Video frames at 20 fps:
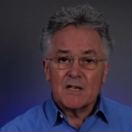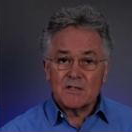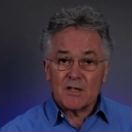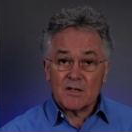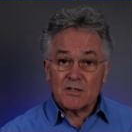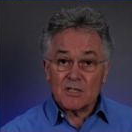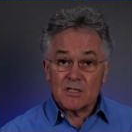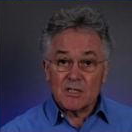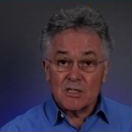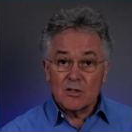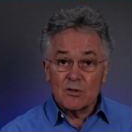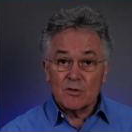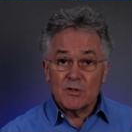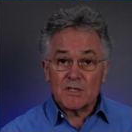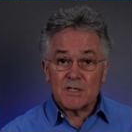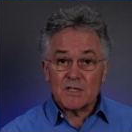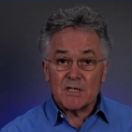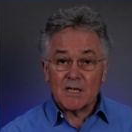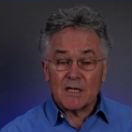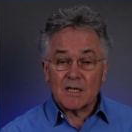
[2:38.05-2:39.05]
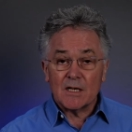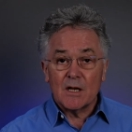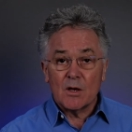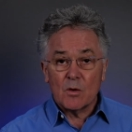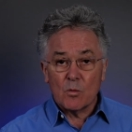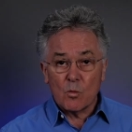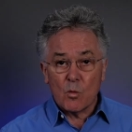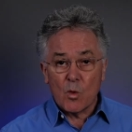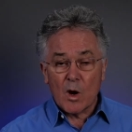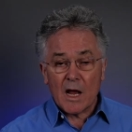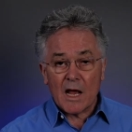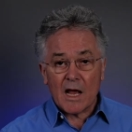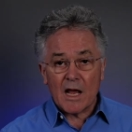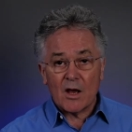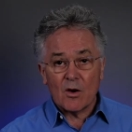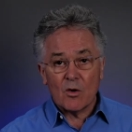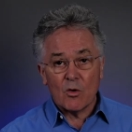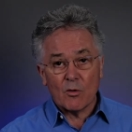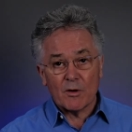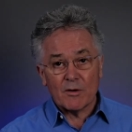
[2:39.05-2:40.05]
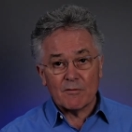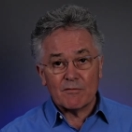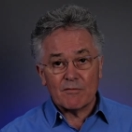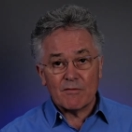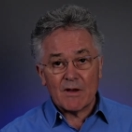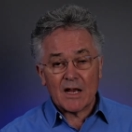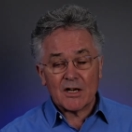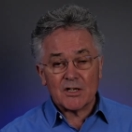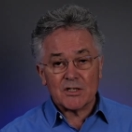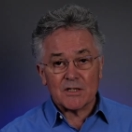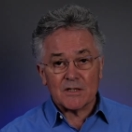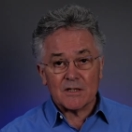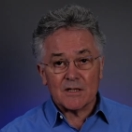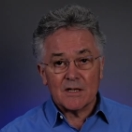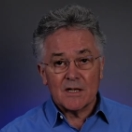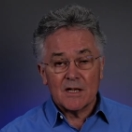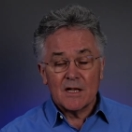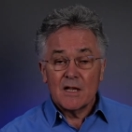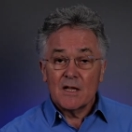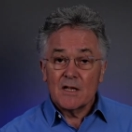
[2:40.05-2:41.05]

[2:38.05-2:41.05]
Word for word: such as loosening, wear, or infection.